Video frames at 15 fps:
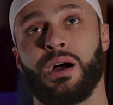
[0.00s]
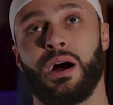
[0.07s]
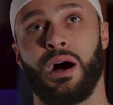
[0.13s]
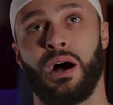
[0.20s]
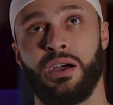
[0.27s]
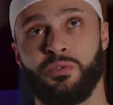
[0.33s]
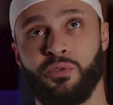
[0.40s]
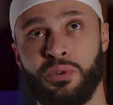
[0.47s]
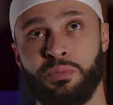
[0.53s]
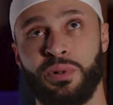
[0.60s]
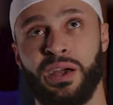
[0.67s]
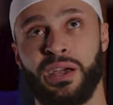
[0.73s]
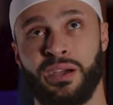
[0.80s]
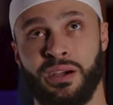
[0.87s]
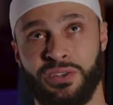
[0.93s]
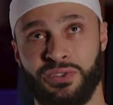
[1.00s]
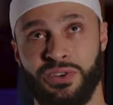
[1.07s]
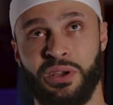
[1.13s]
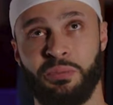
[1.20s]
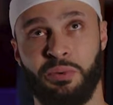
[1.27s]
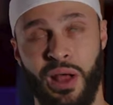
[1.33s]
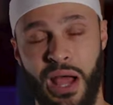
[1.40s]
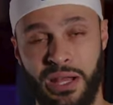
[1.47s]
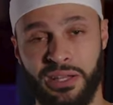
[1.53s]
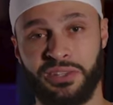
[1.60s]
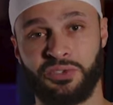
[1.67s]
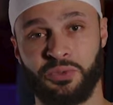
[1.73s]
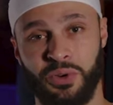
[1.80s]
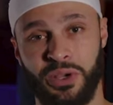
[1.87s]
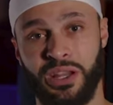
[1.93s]
If we play country at
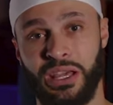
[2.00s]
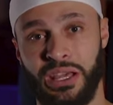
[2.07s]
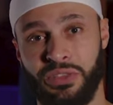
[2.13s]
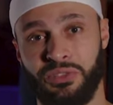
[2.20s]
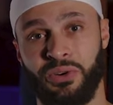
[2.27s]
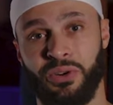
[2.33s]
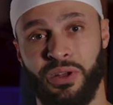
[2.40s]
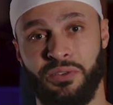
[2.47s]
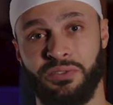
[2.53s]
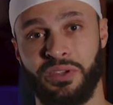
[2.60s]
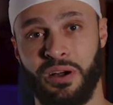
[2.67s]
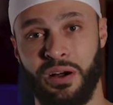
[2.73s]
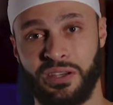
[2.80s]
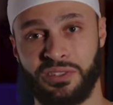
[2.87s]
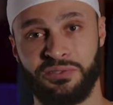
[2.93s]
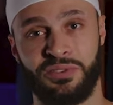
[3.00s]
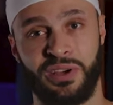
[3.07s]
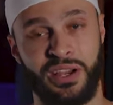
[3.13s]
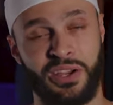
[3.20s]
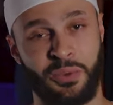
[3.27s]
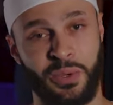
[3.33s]
practice, we're gonna get thrown off the aux very